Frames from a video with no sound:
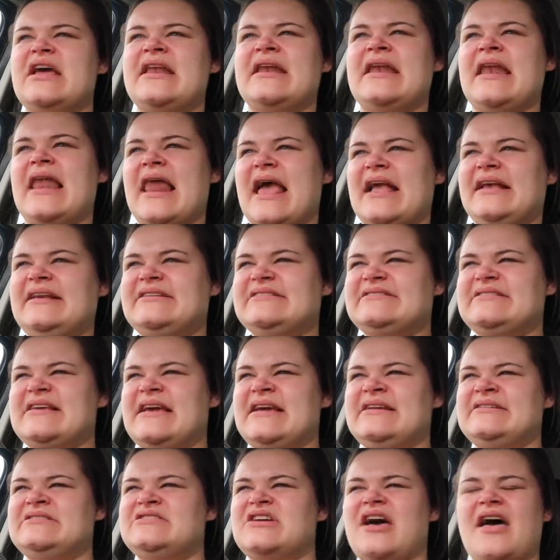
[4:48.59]
and likes
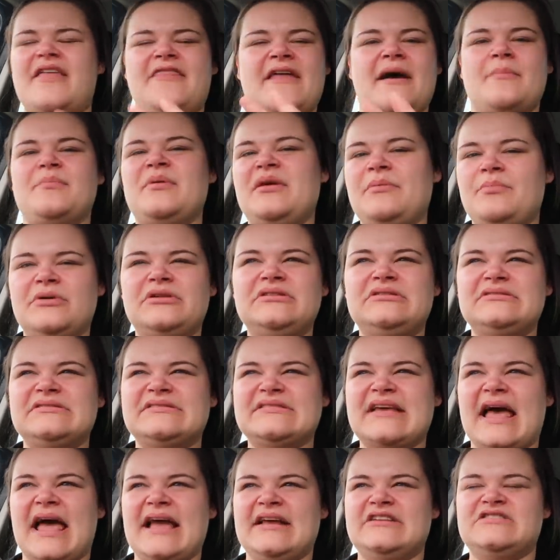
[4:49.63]
and other
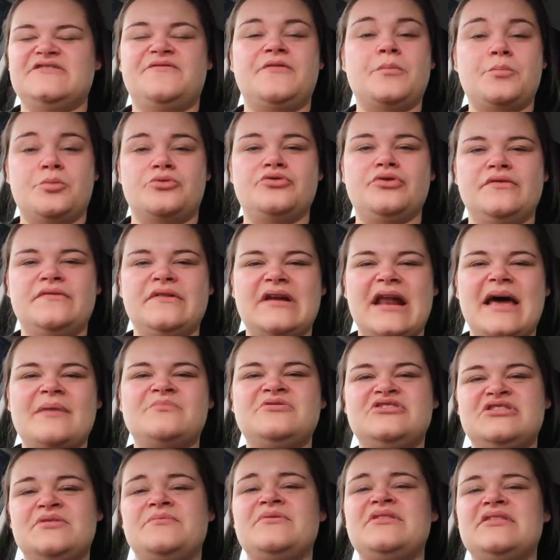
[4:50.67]
people's kind of approval.
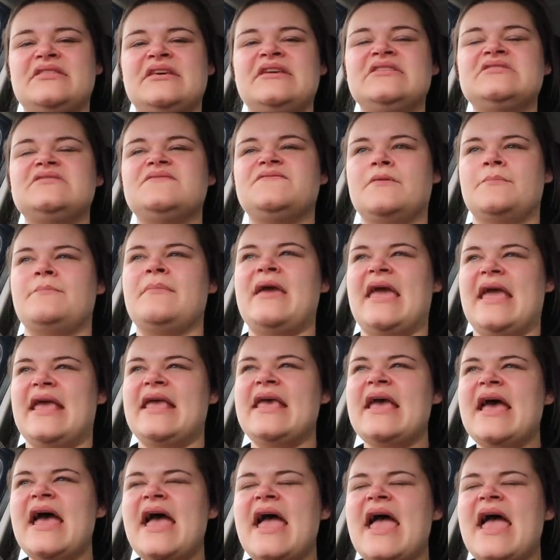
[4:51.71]
I'm doing things for me.